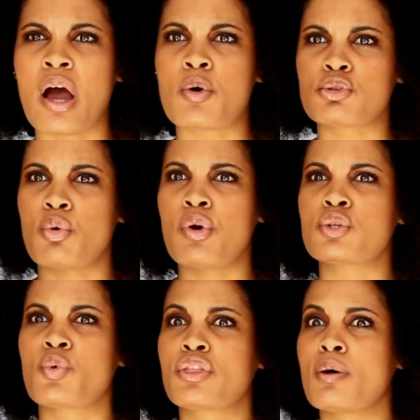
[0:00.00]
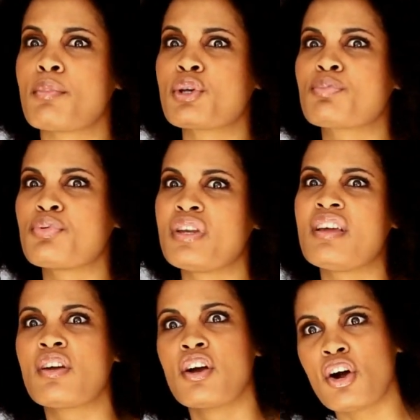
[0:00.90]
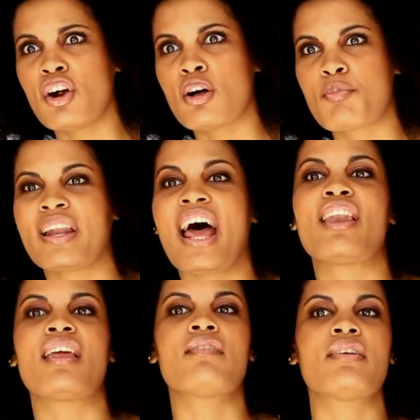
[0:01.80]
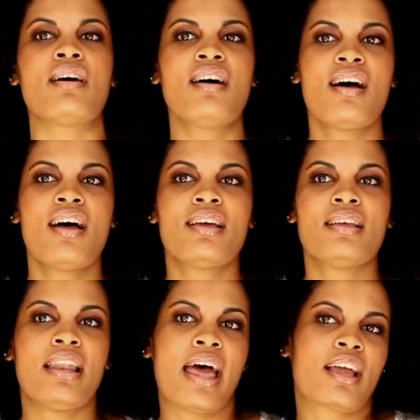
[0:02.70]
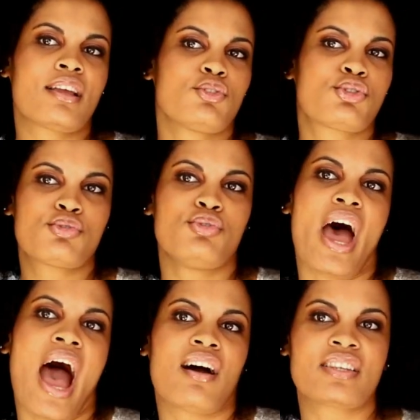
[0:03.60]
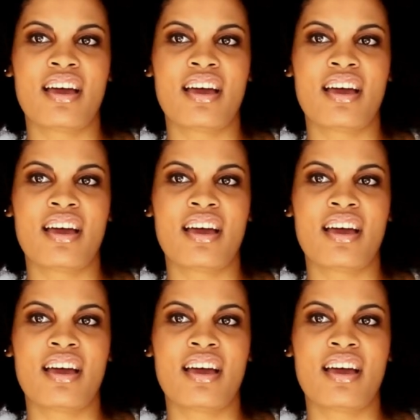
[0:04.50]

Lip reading: I was always with the most pretty girl, but I never like stood out.